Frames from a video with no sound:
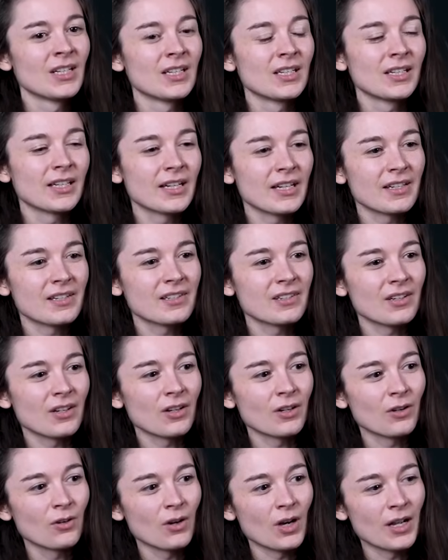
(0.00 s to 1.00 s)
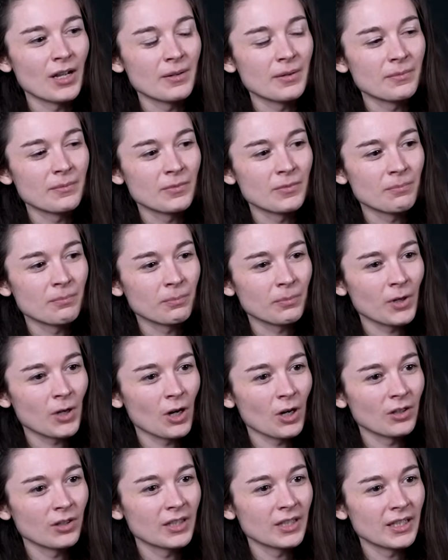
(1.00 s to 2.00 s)
Yeah, so I'm
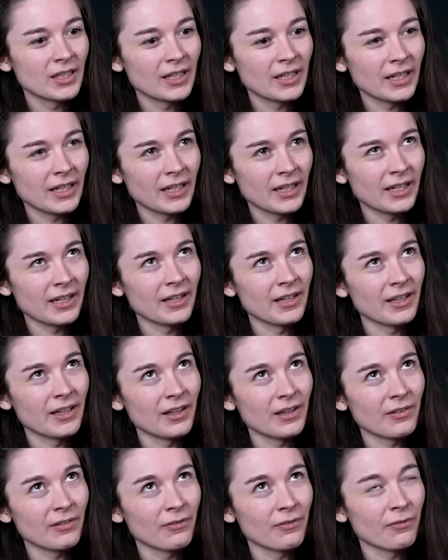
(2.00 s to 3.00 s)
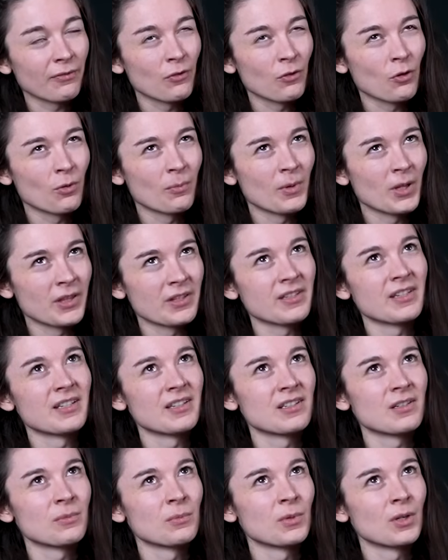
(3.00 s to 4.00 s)
currently 4 months
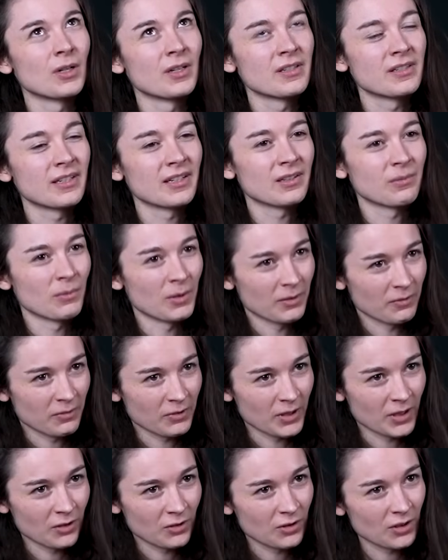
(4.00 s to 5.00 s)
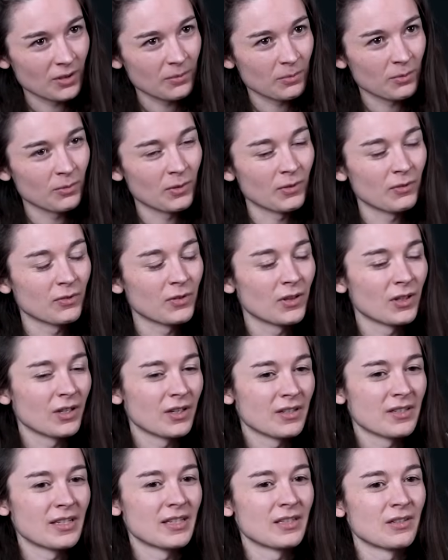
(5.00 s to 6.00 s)
into my 6-month fellowship with the
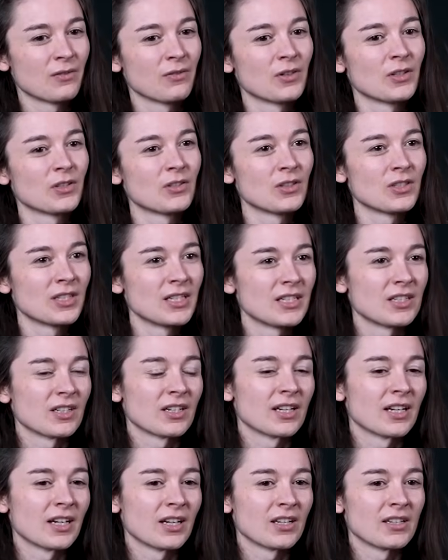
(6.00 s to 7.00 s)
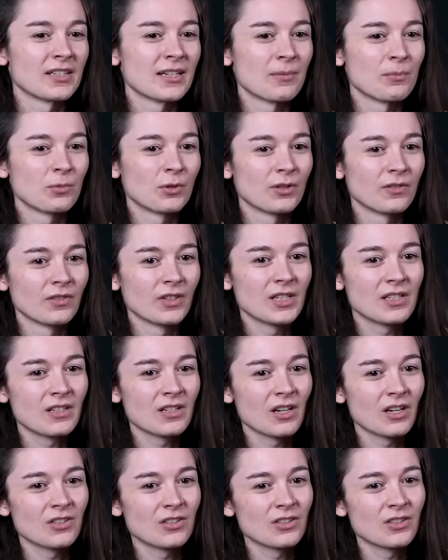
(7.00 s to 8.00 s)
Center for Strategic and Contemporary Research.